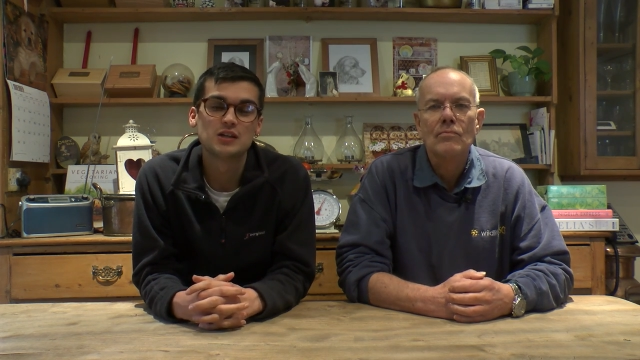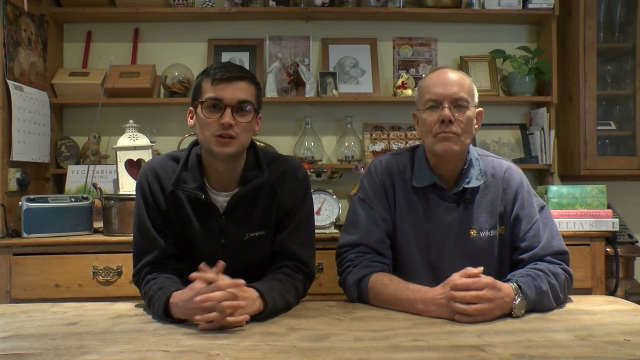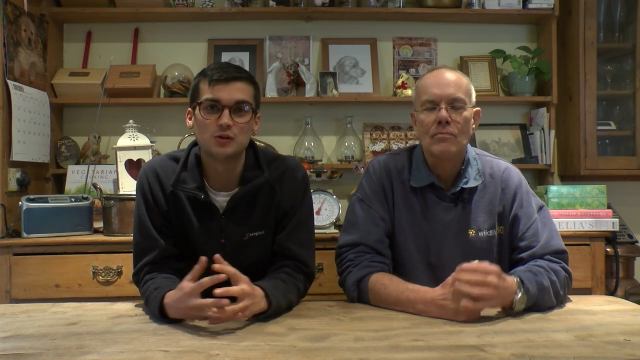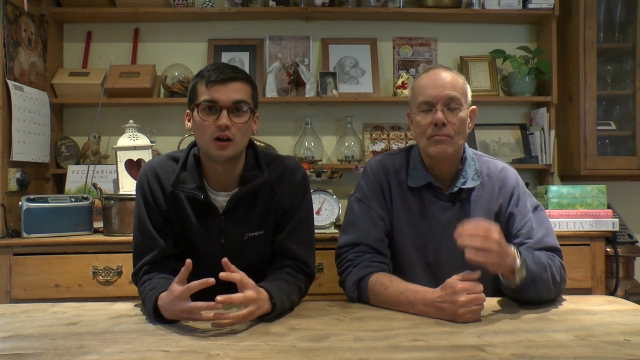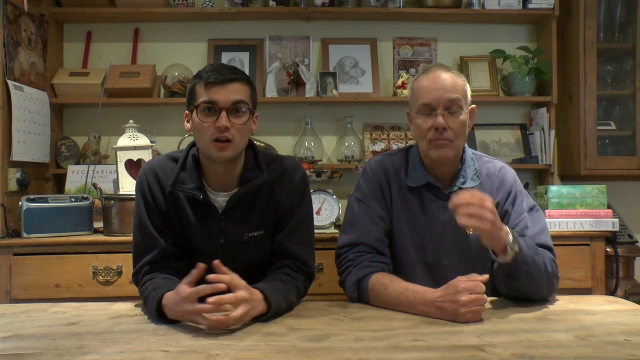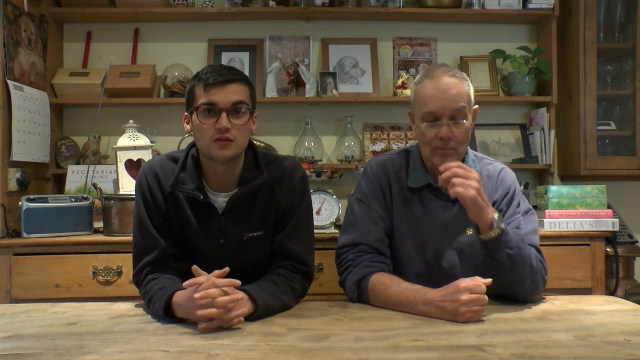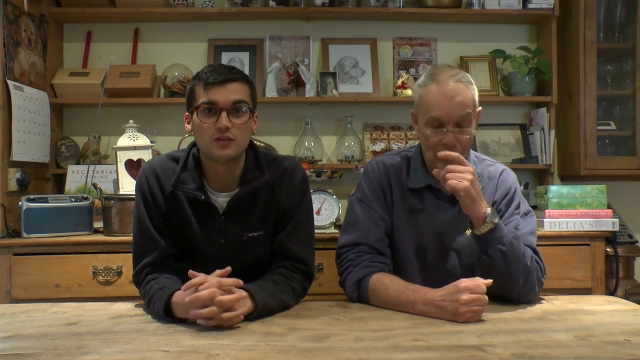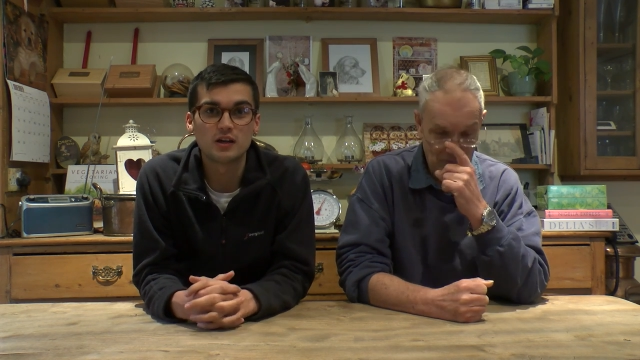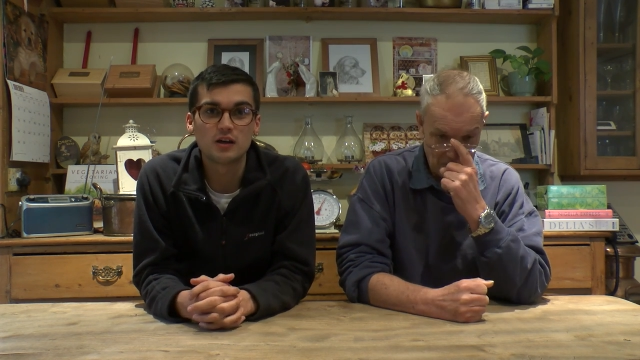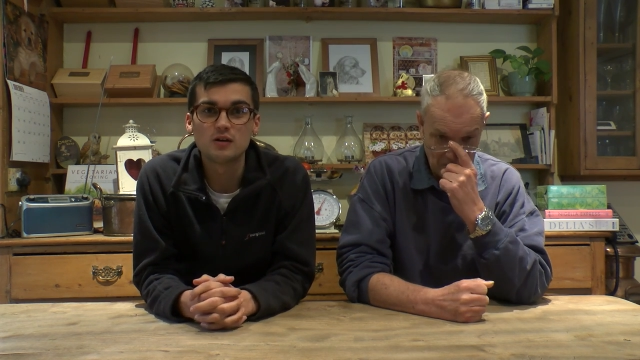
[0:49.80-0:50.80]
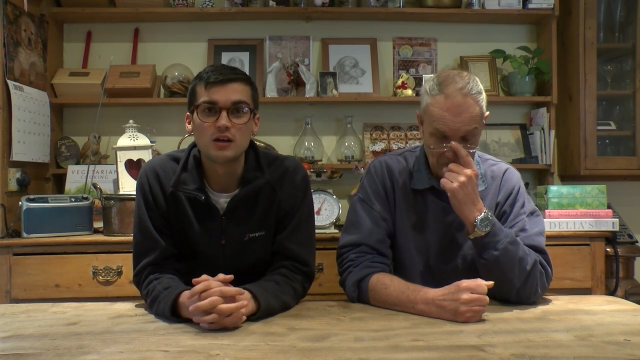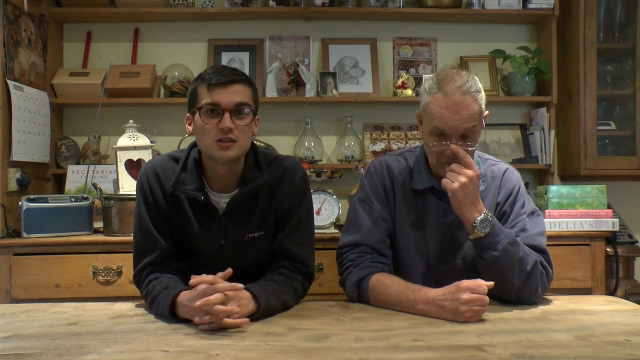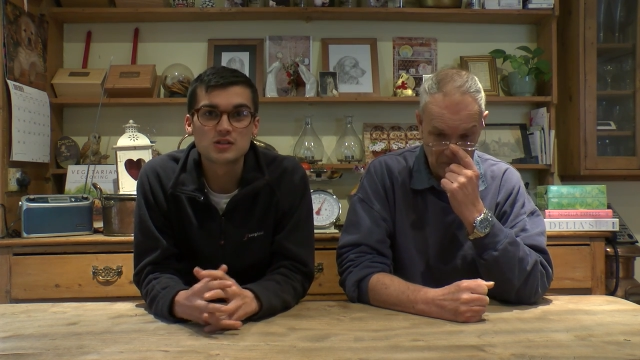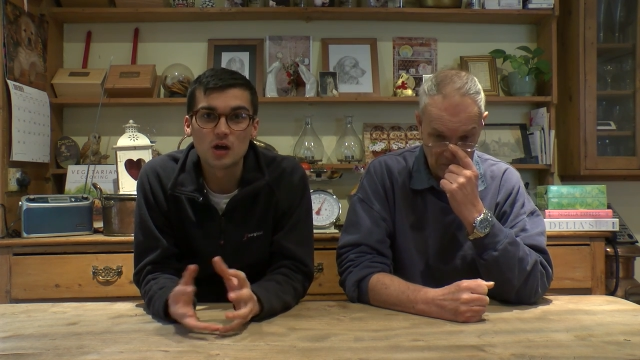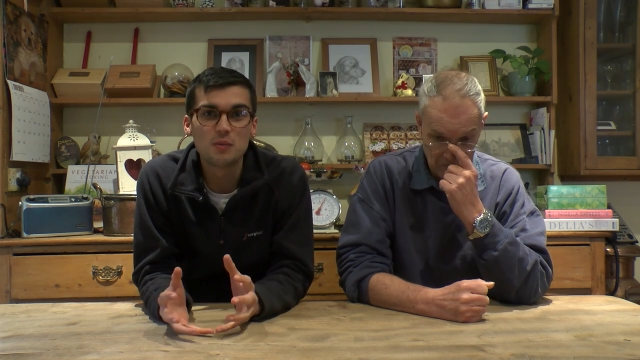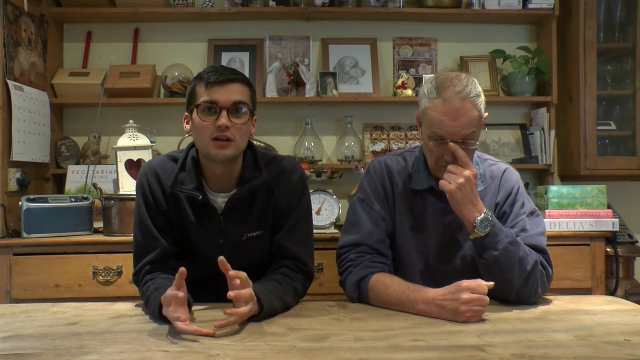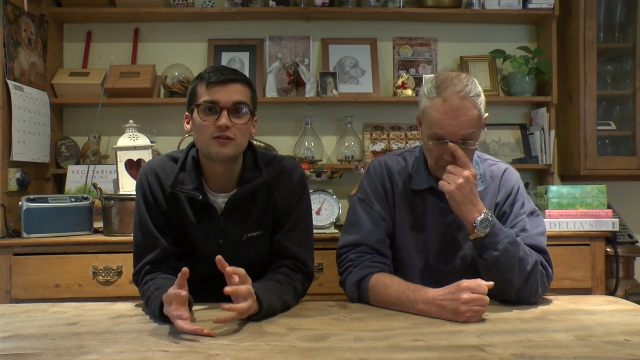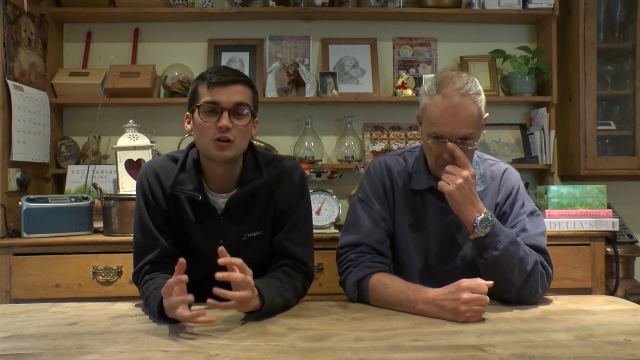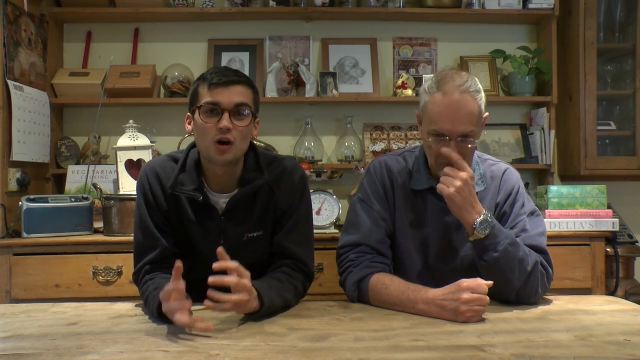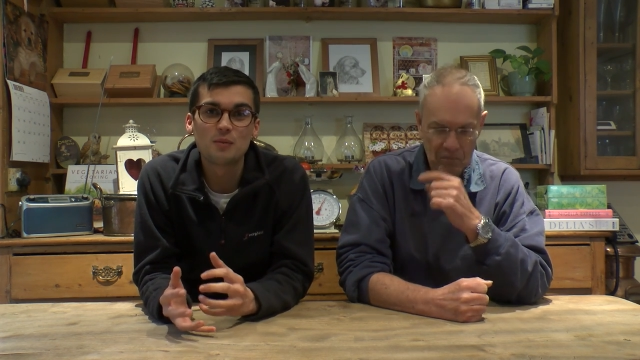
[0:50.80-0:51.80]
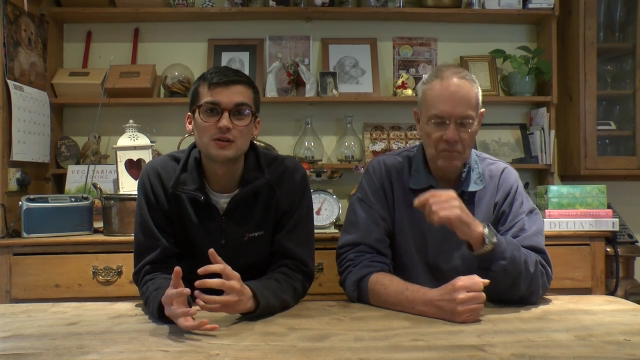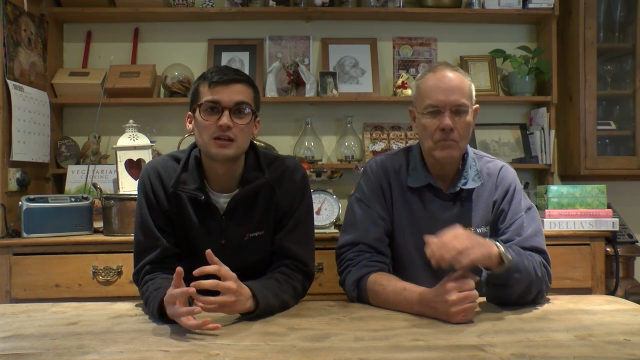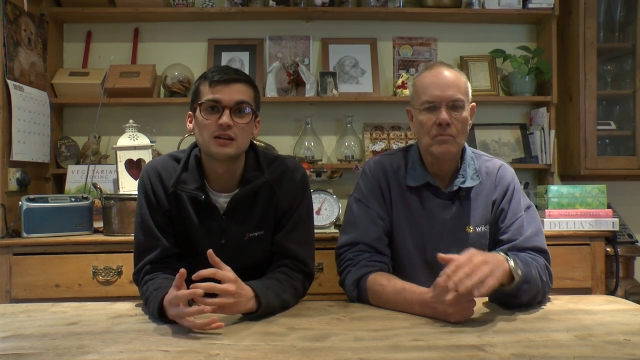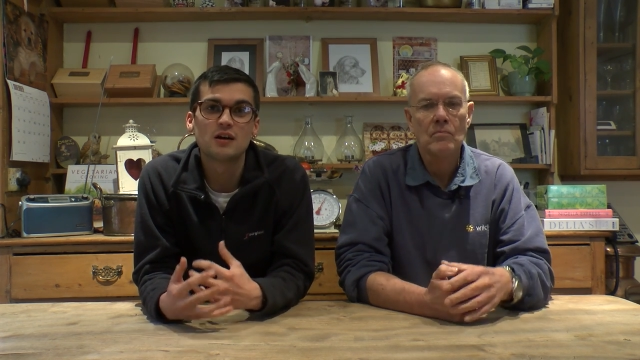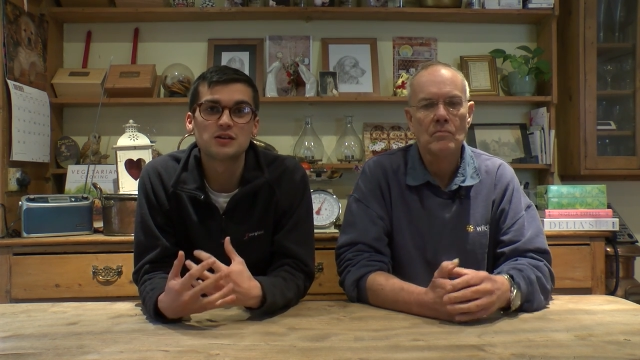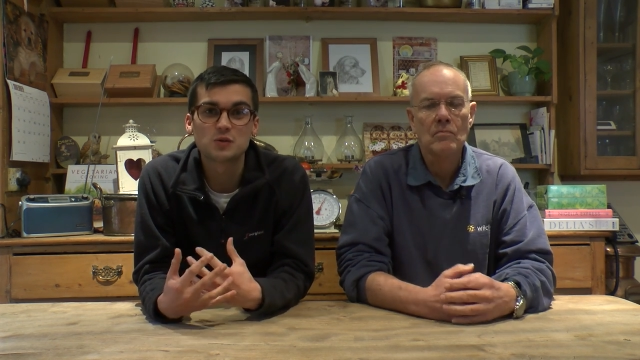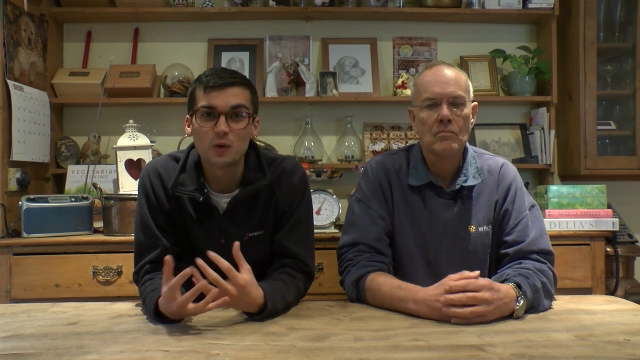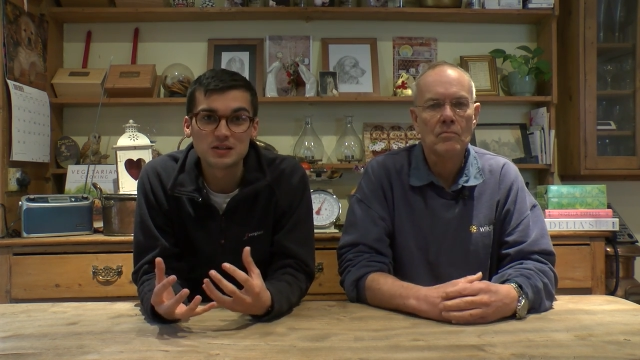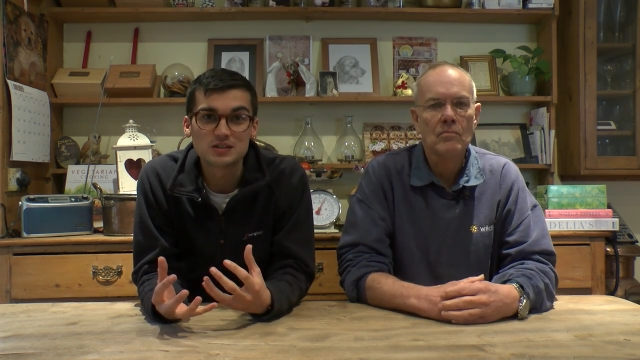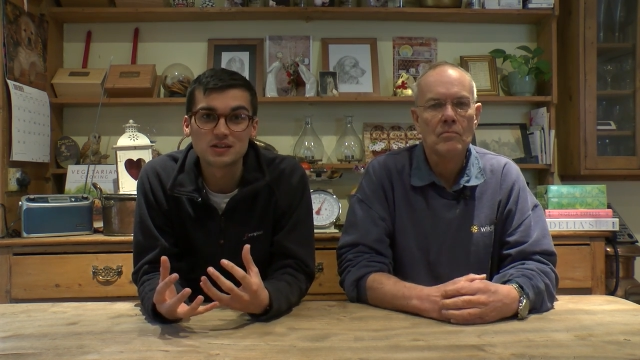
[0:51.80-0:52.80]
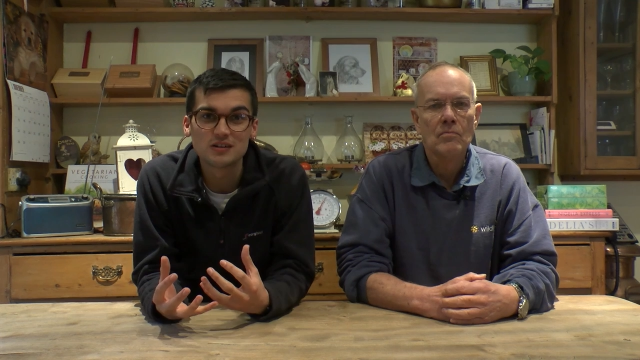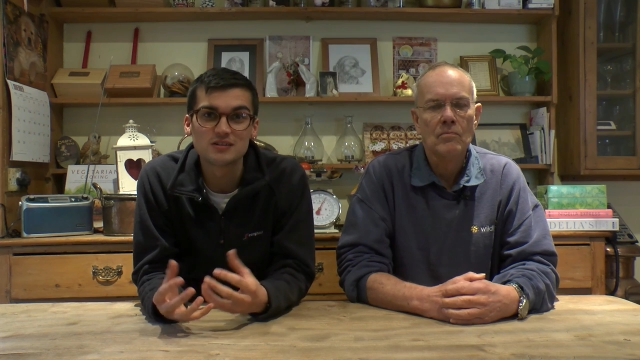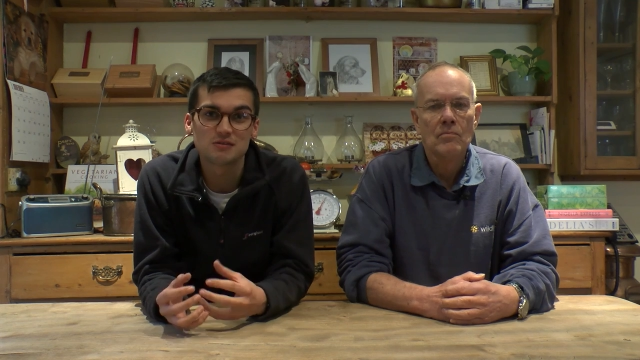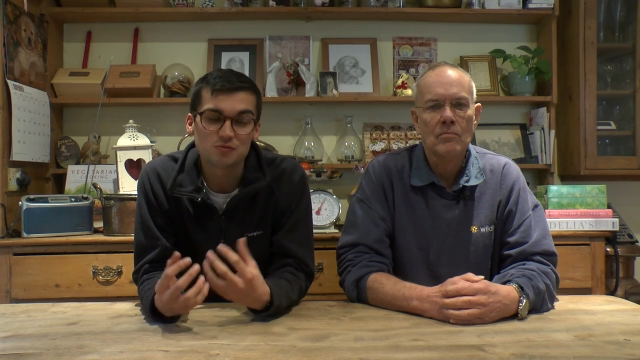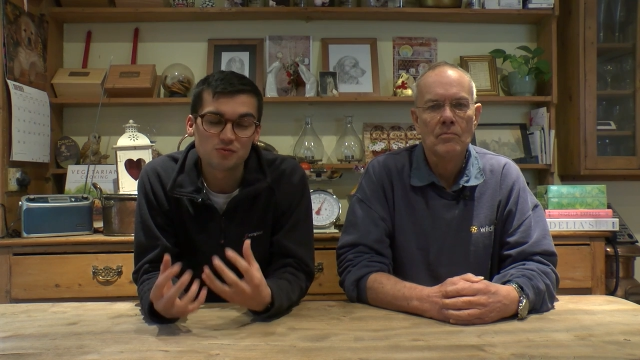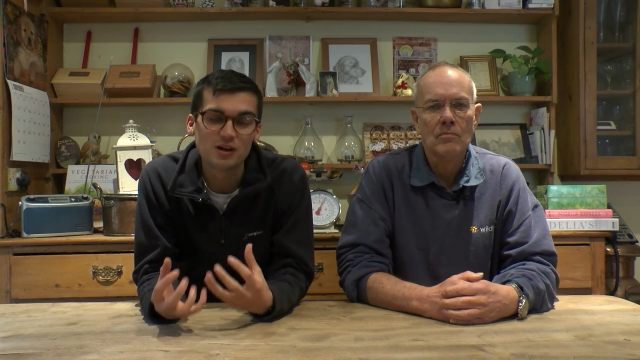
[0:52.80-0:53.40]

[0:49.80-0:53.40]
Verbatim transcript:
Speaker 1: to our last video. So many of you commented and asked questions. It was